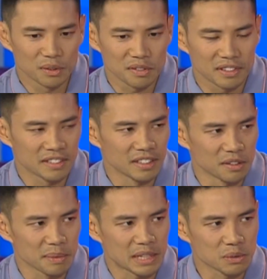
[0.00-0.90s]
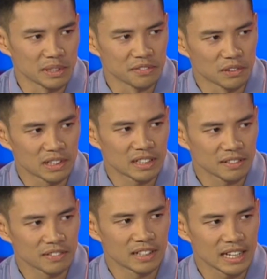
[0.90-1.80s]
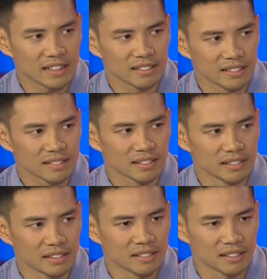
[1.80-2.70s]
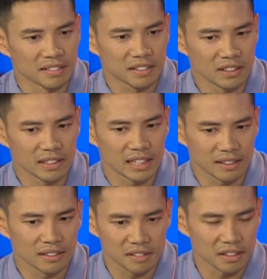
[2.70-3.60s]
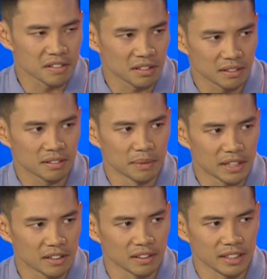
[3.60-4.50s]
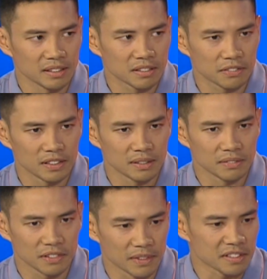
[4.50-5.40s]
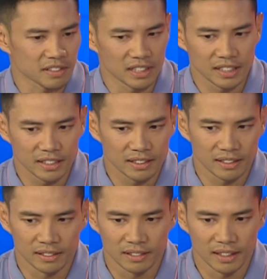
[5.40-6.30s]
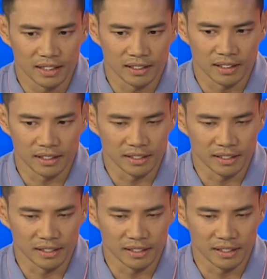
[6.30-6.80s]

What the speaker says: was about 24 foreign athletes, so it's growing. And I think there's some other elites from Australia and